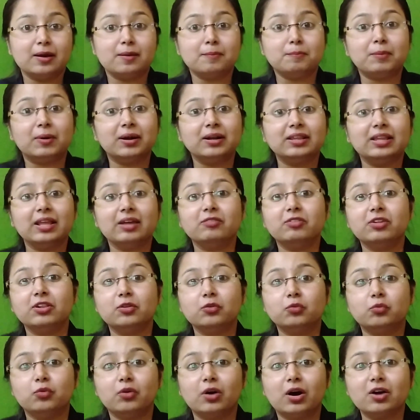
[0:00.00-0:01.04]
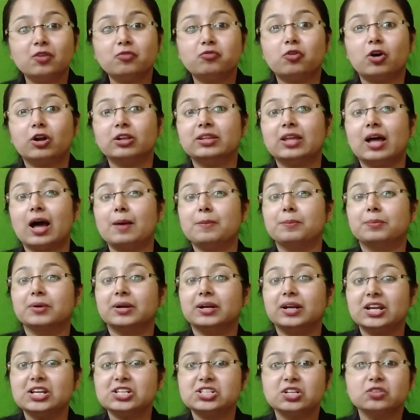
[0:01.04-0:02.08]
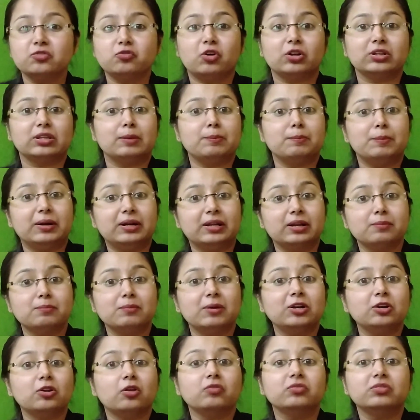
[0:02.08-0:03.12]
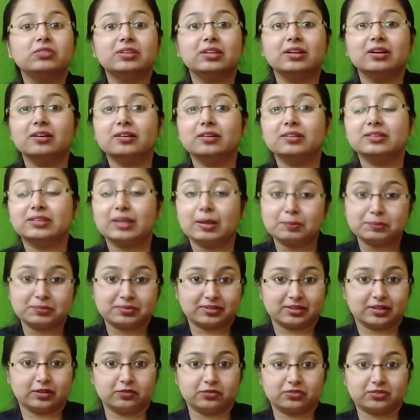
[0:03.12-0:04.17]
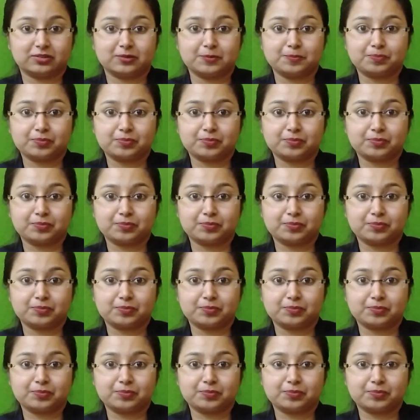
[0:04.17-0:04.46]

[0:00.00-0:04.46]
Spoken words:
but they will work for the upgradation, for the betterment of themselves.